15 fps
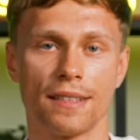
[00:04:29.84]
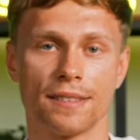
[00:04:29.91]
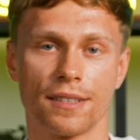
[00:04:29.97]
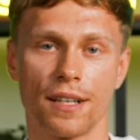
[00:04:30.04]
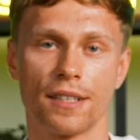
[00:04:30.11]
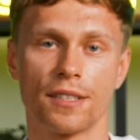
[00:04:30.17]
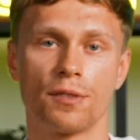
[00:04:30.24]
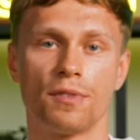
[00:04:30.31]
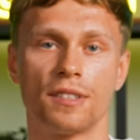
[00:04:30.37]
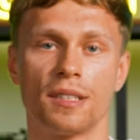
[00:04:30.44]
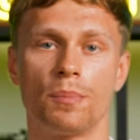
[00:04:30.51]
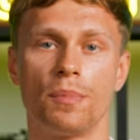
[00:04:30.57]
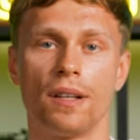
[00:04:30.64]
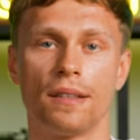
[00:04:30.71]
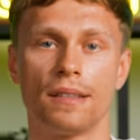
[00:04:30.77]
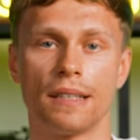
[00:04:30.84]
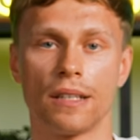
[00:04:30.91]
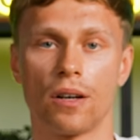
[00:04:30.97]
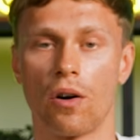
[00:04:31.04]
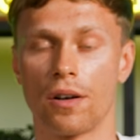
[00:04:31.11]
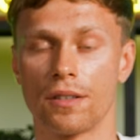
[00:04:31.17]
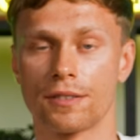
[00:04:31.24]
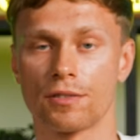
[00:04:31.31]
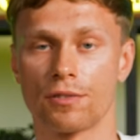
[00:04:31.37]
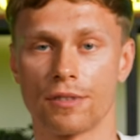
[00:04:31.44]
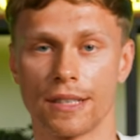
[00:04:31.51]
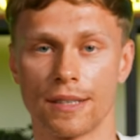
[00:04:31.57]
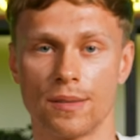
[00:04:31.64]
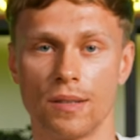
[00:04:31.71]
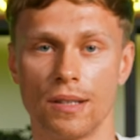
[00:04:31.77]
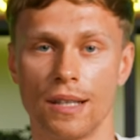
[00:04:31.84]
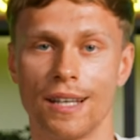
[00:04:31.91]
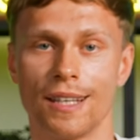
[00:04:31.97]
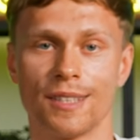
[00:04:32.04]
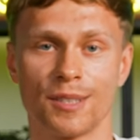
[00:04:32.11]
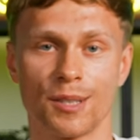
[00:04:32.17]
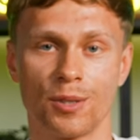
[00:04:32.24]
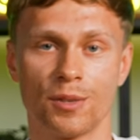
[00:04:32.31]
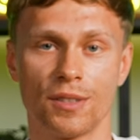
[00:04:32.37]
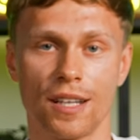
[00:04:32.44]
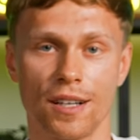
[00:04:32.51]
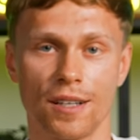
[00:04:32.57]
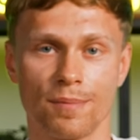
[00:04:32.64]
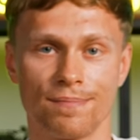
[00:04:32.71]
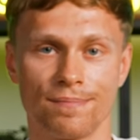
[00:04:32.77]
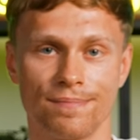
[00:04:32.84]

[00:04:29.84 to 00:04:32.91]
search visibility on screen. See you there.